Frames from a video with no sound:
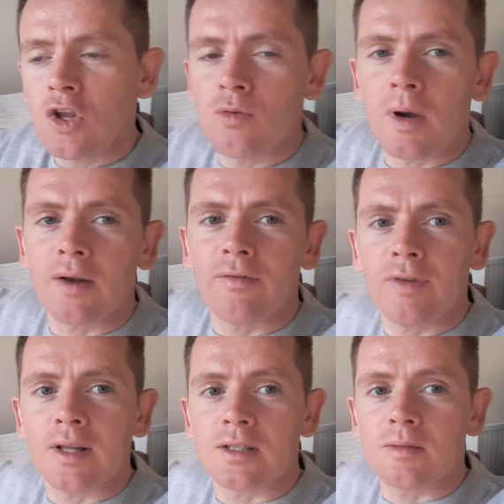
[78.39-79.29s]
you might
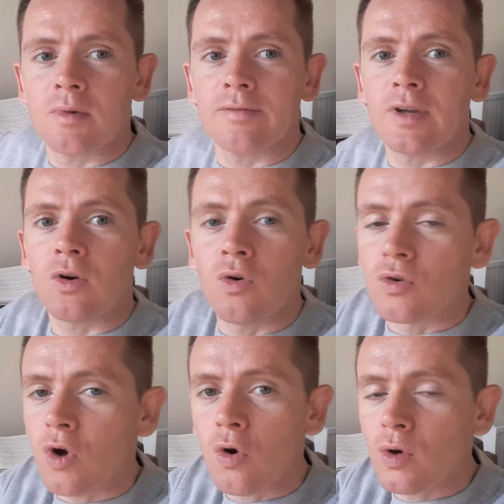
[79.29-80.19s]
feel some of their
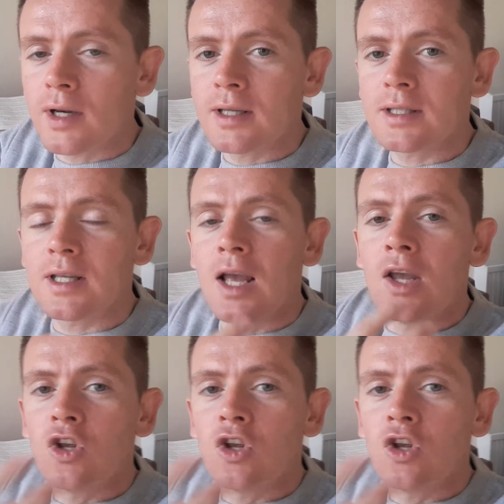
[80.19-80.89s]
unholiness,